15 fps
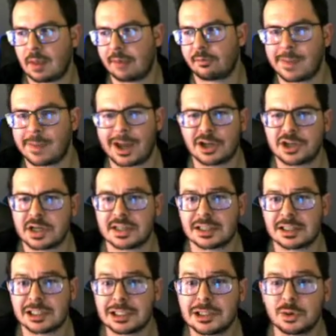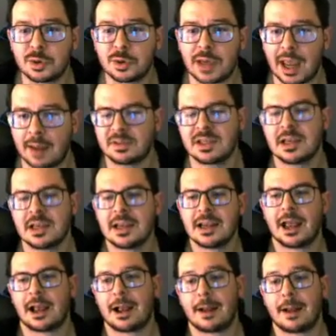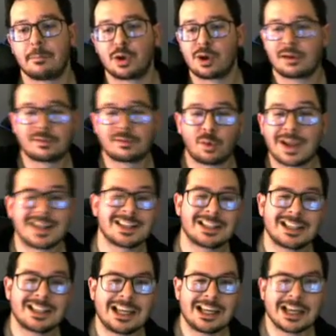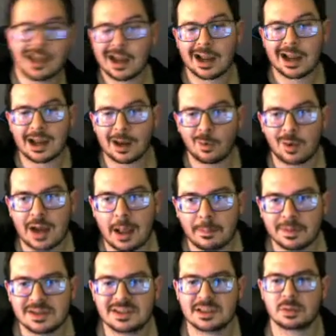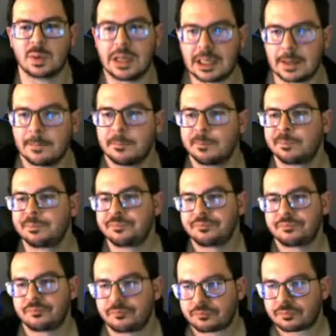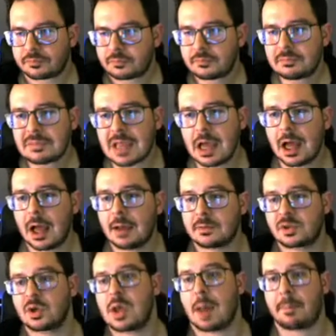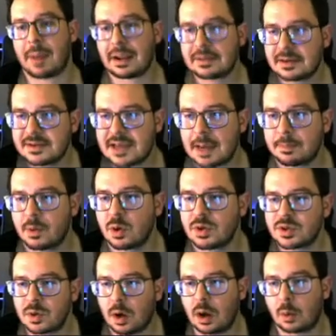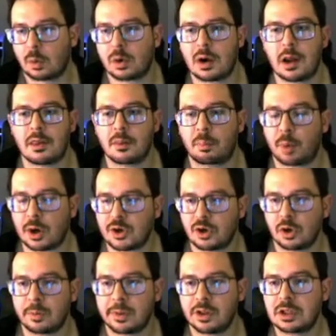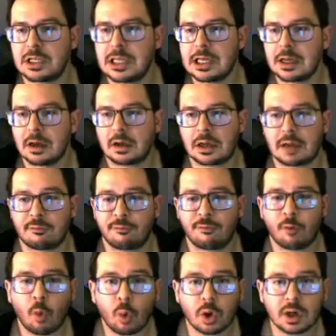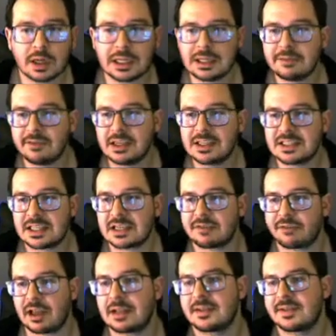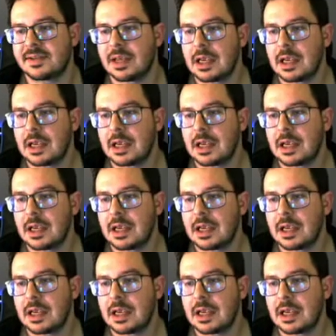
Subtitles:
match has at least 2 games. But you'll have to wait and see what happens this week. So yeah, back to Zapdos. We're running the pressure ability. We've got 4 EVs in defense,